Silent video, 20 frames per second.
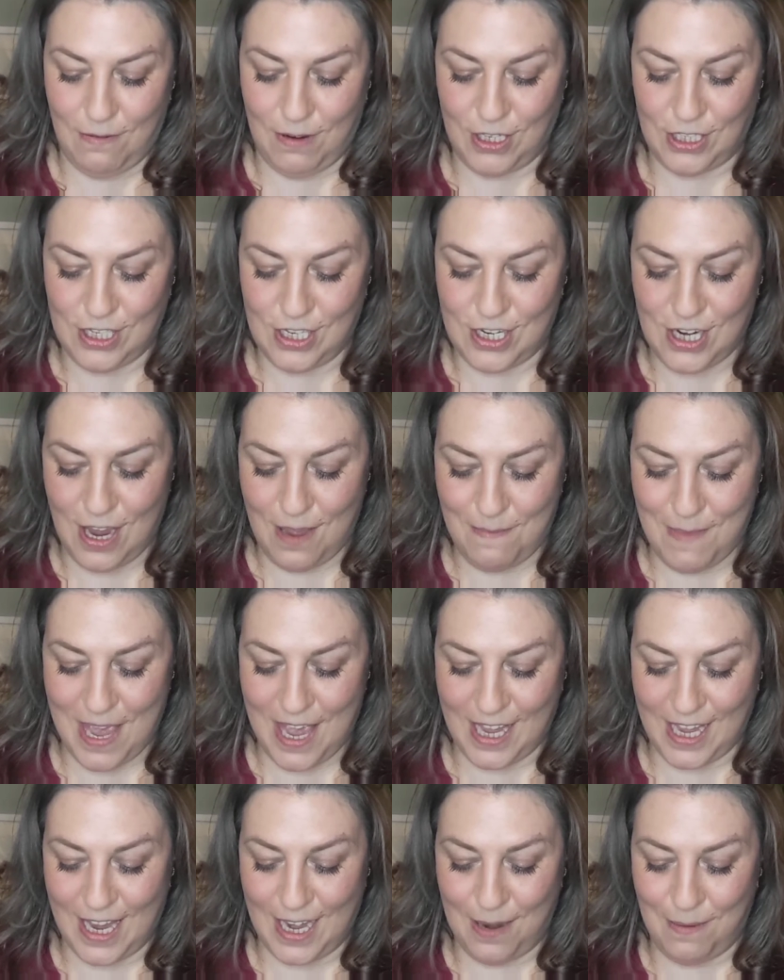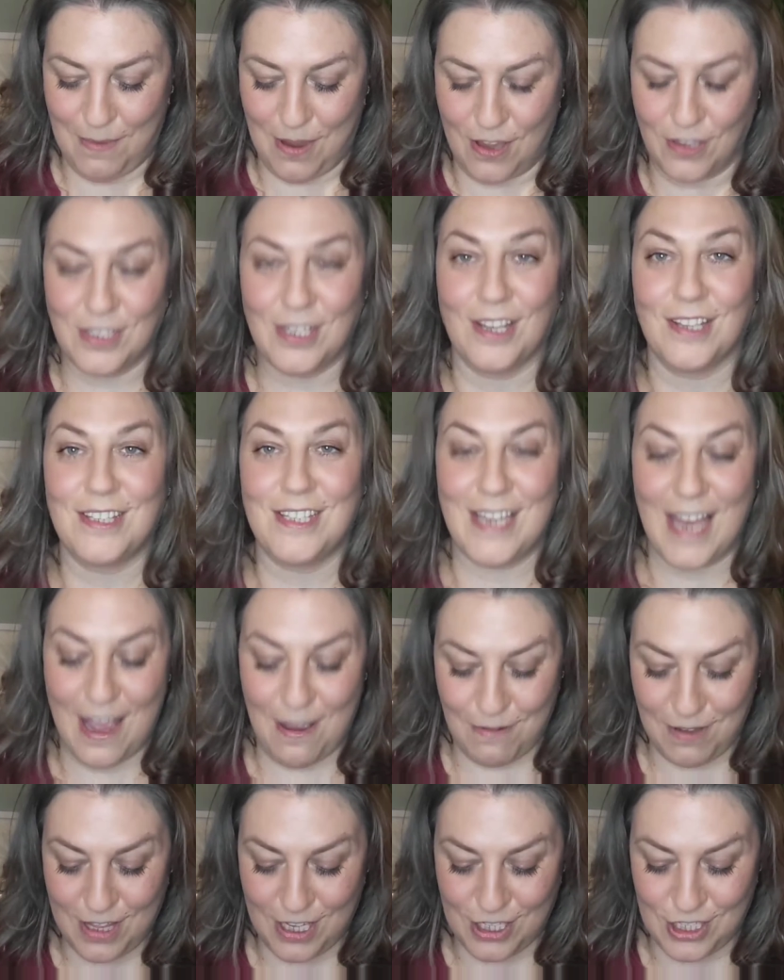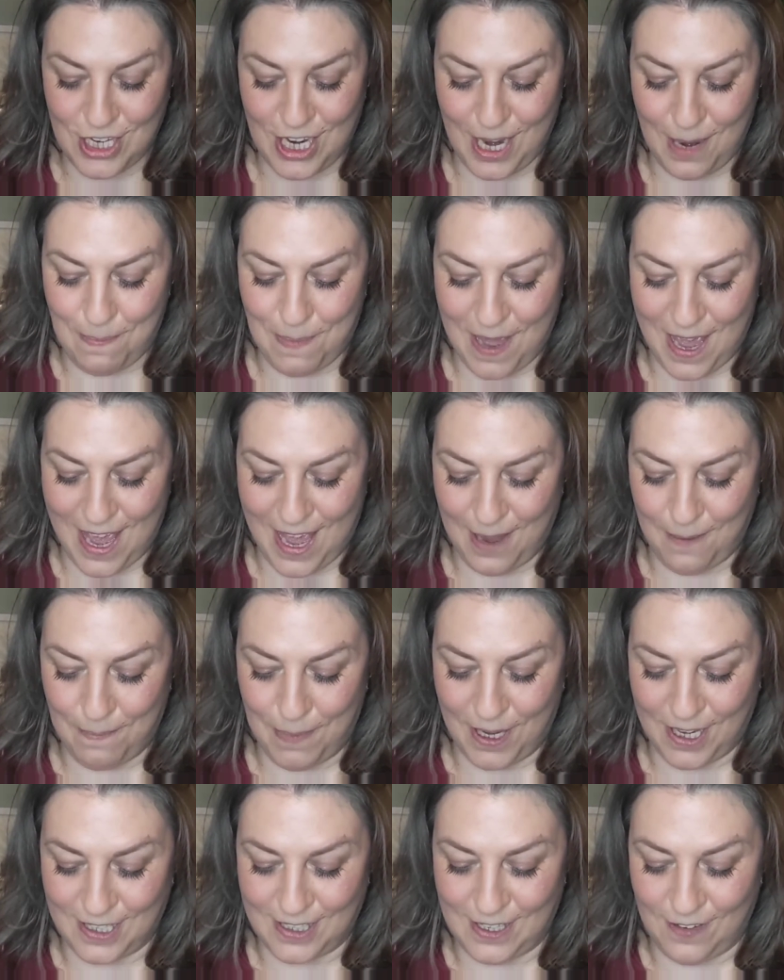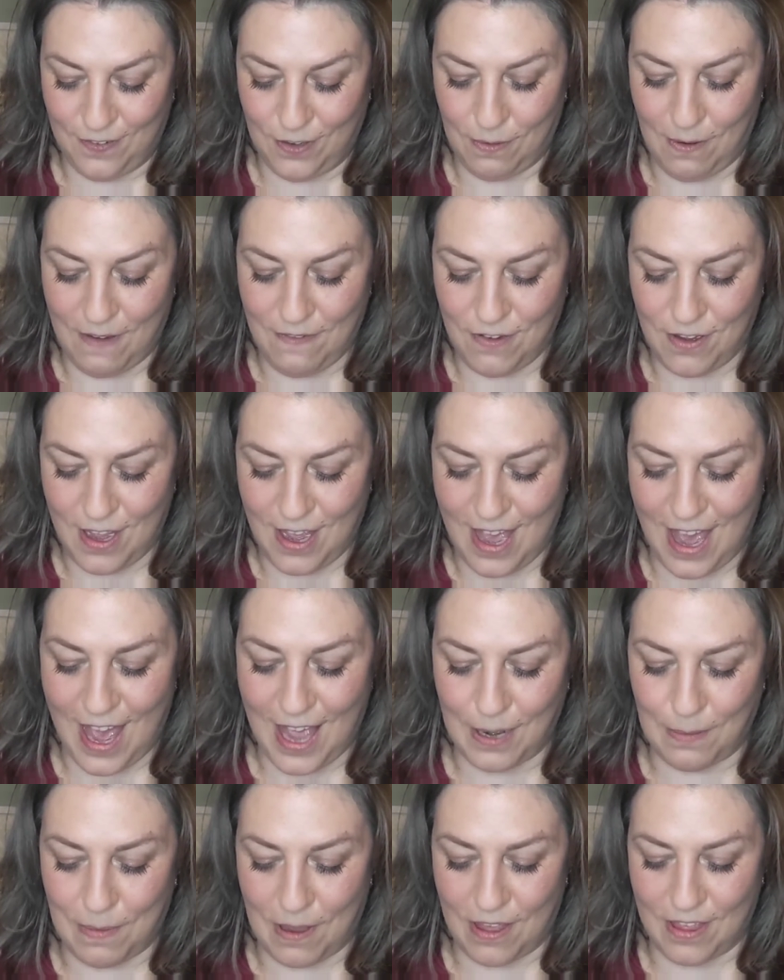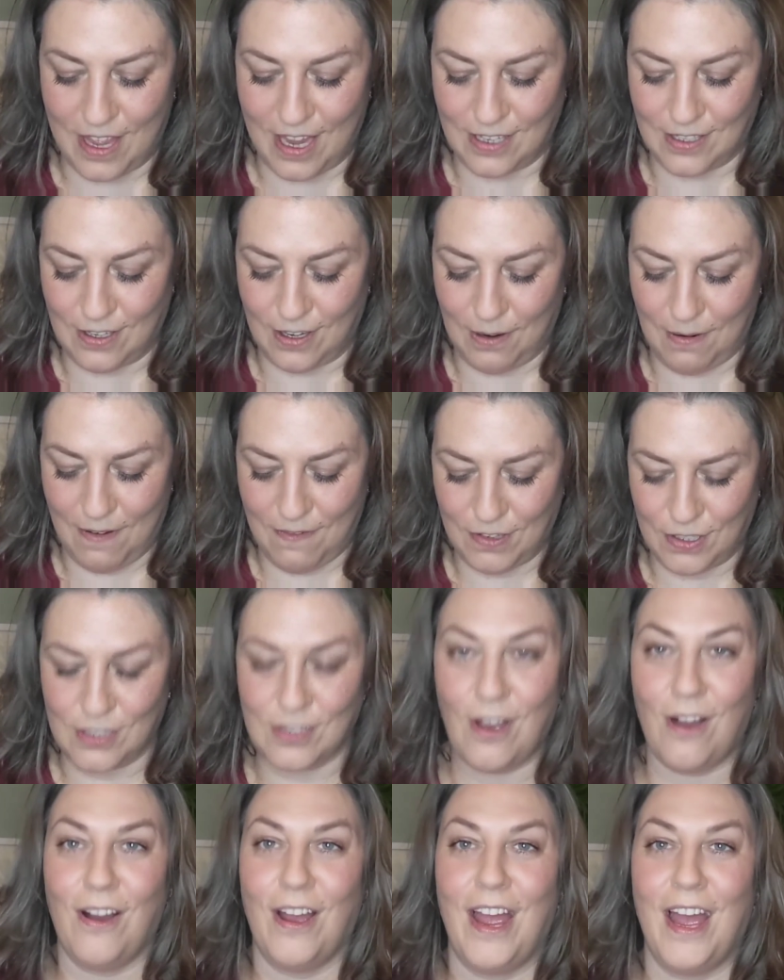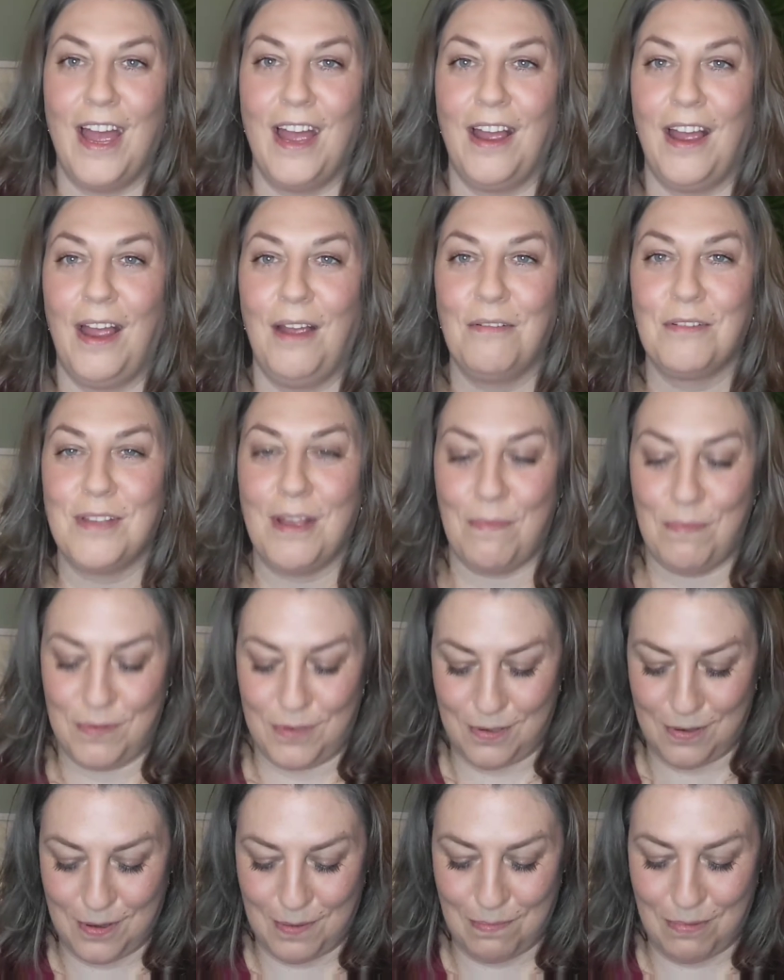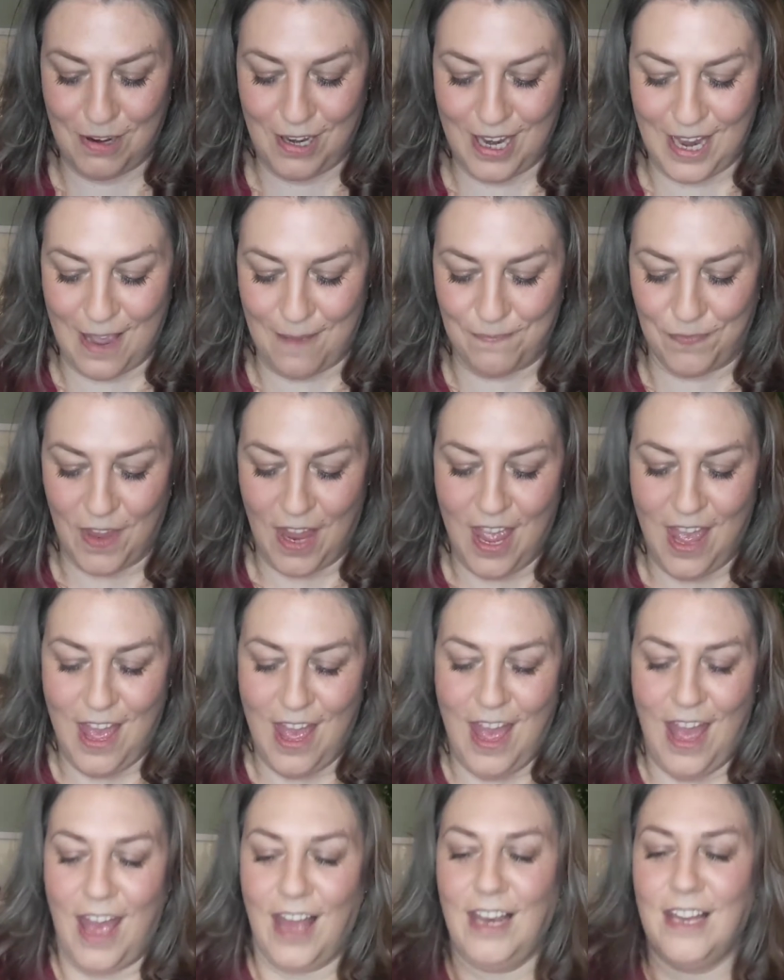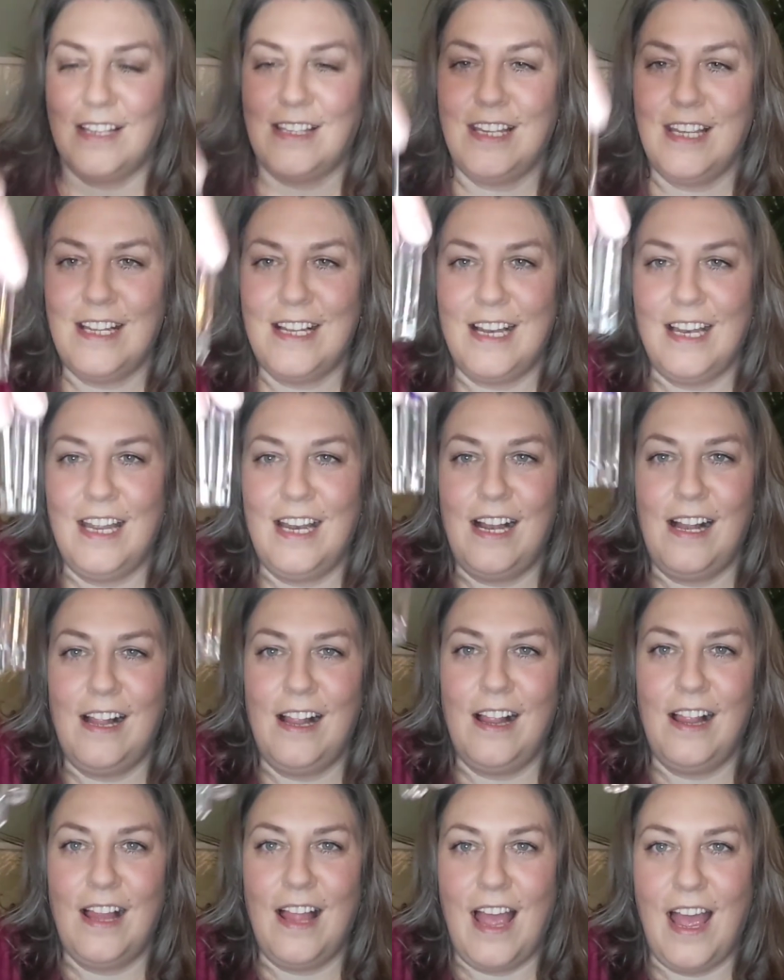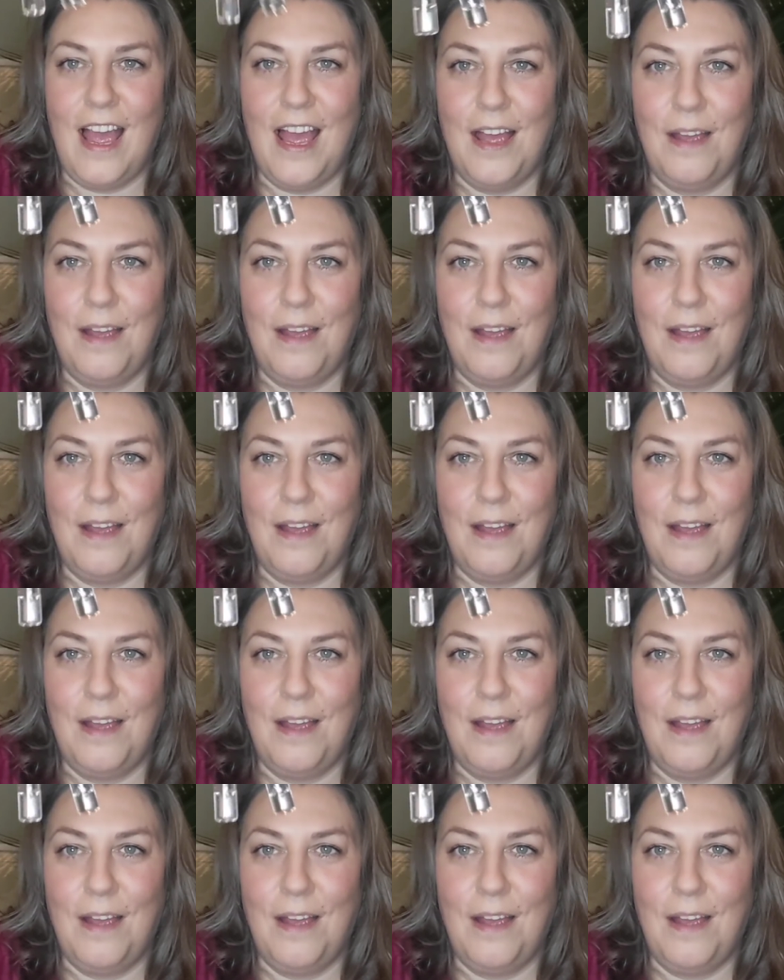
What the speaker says: which they don't make anymore. So I'll start with the cheapie, because if you ever heard about this or you ever saw it, it was absolutely brilliant. And it's these little